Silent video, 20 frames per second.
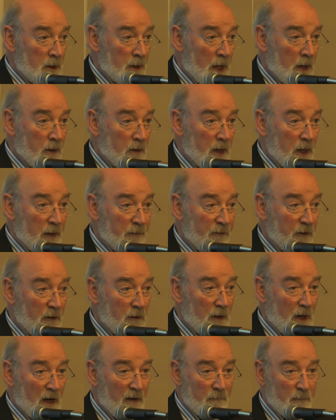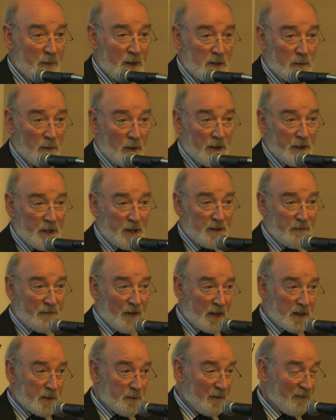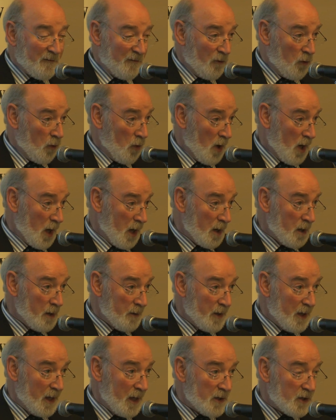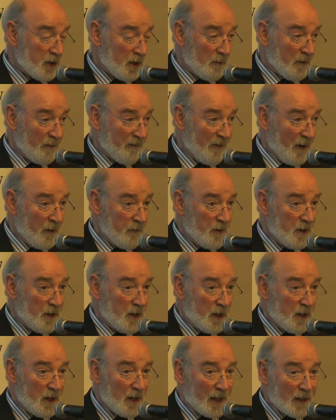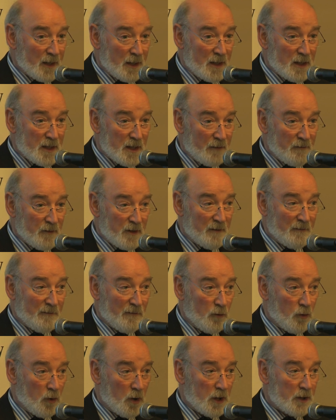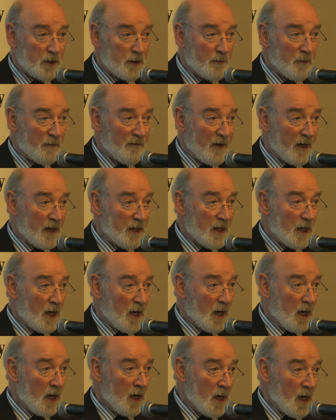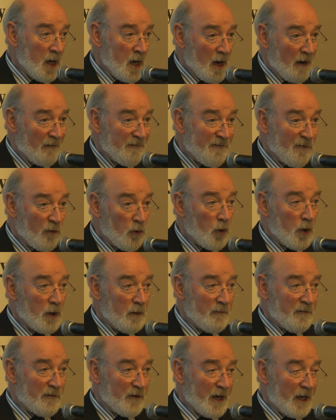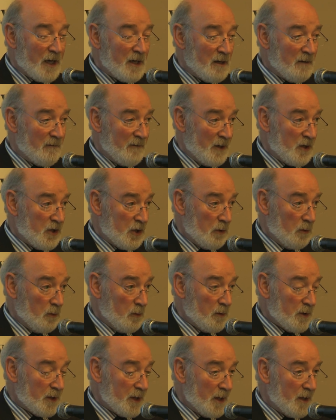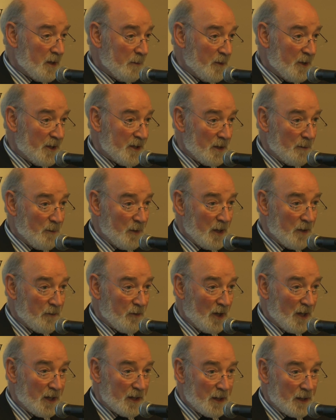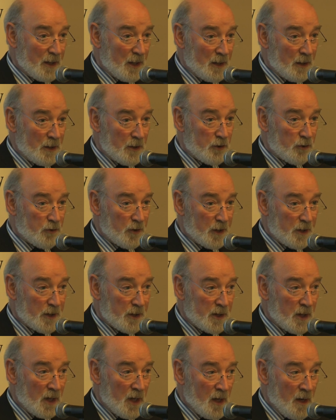Now, if you haven't been to one of these events before, the Institute were founded in 1974 to provide a forum for individuals in the PCB and related industries.